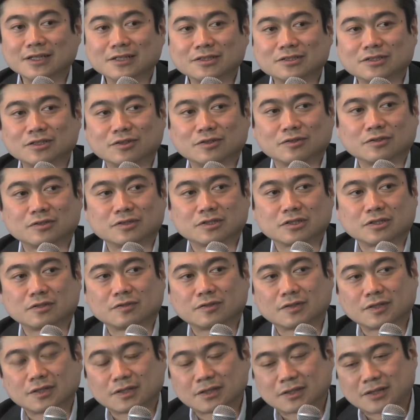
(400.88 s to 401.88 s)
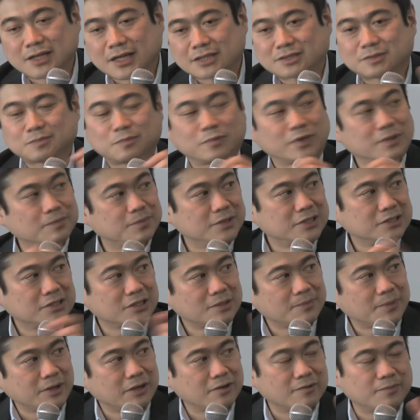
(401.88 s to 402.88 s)
So, so that's one piece.
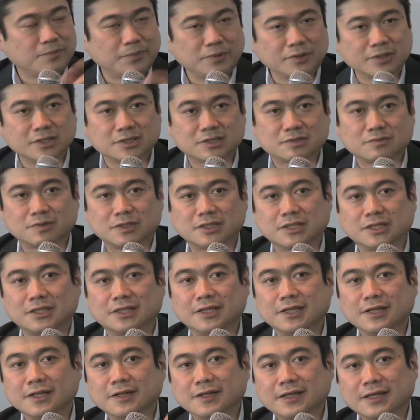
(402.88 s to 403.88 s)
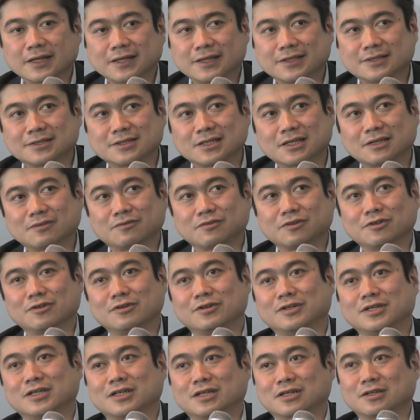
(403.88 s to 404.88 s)
And the power of pull is really, instead of
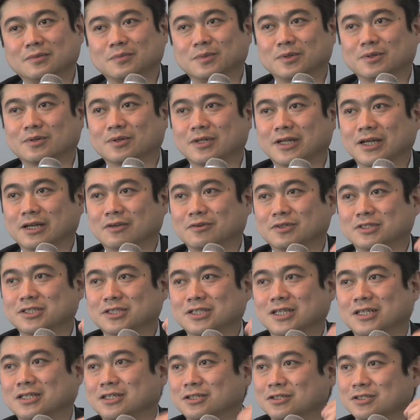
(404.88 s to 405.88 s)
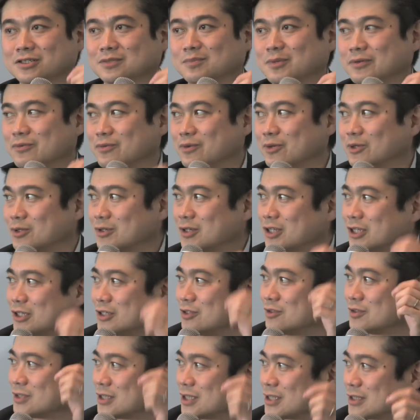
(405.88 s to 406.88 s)
learning a computer language 10 years before you're going to
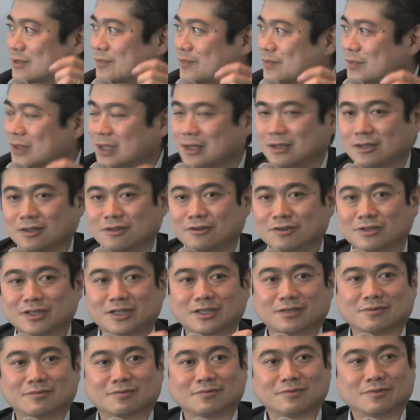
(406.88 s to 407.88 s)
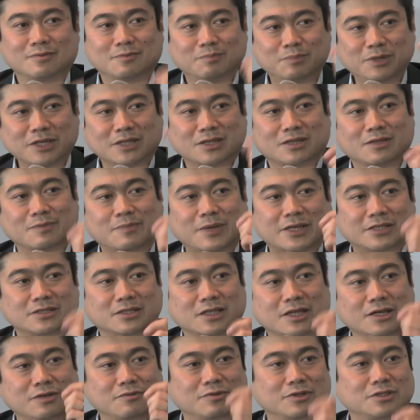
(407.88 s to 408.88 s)
use it, learn it, pick the best
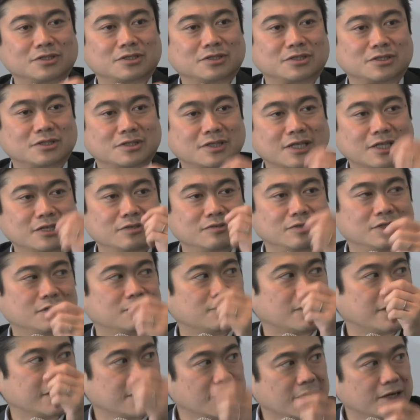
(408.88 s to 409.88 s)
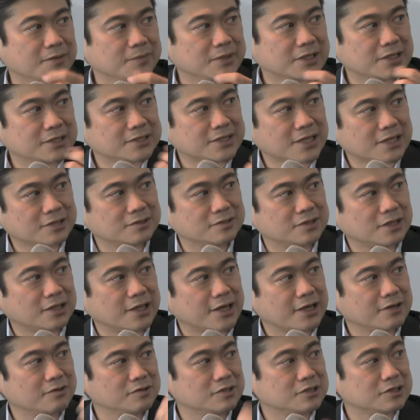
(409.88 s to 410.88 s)
language that you need right now because actually the
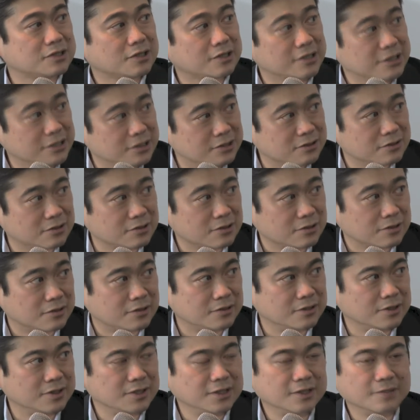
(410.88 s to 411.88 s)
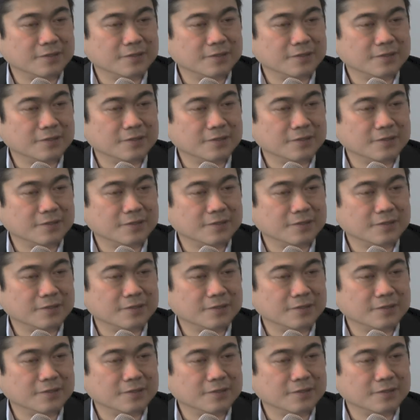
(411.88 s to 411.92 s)
languages are easier to learn